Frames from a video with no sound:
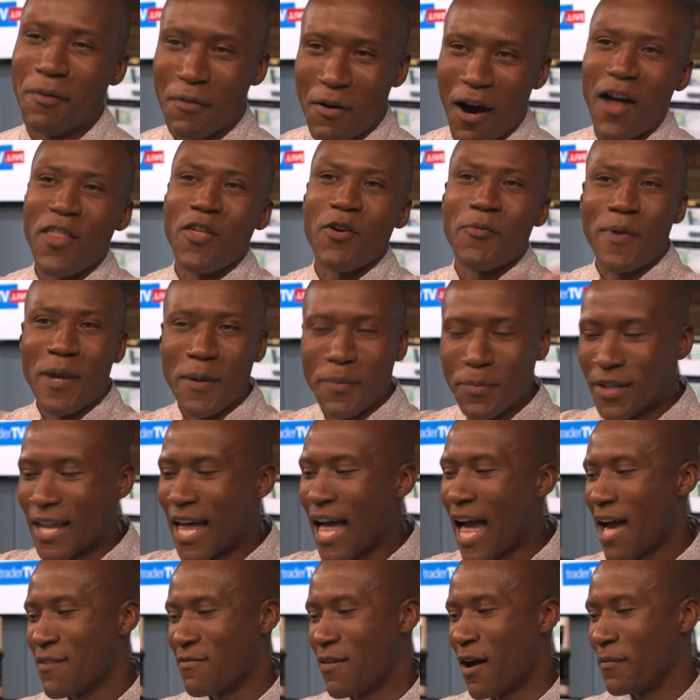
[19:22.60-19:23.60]
other people
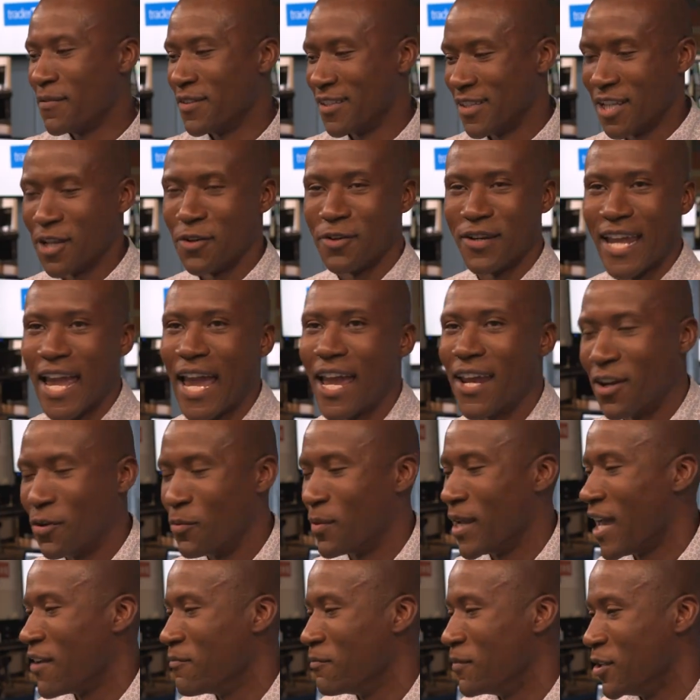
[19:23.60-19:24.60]
have. Obviously, here in Canada,
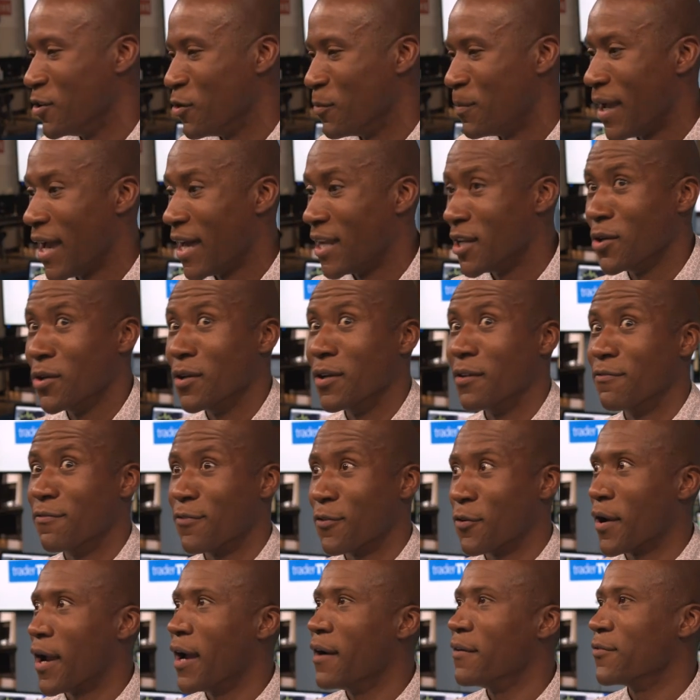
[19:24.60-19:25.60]
we haven't been to a patio in
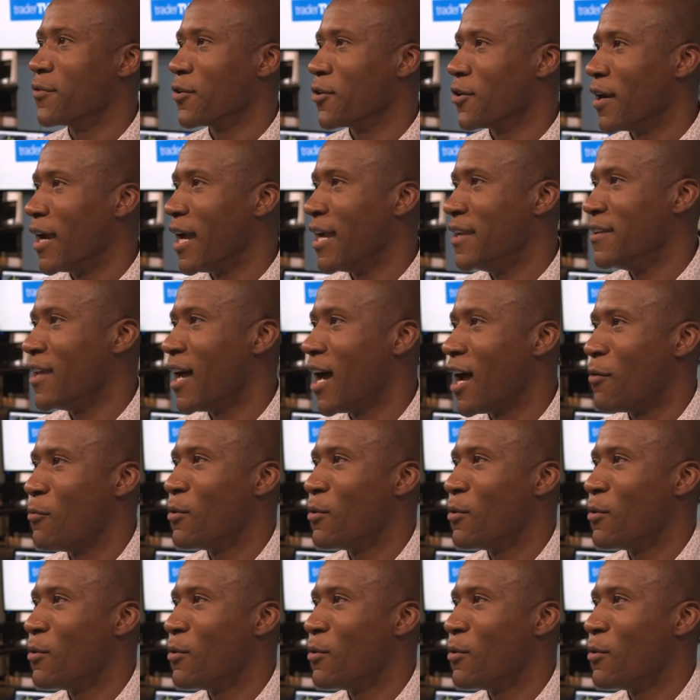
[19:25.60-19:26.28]
forever. And I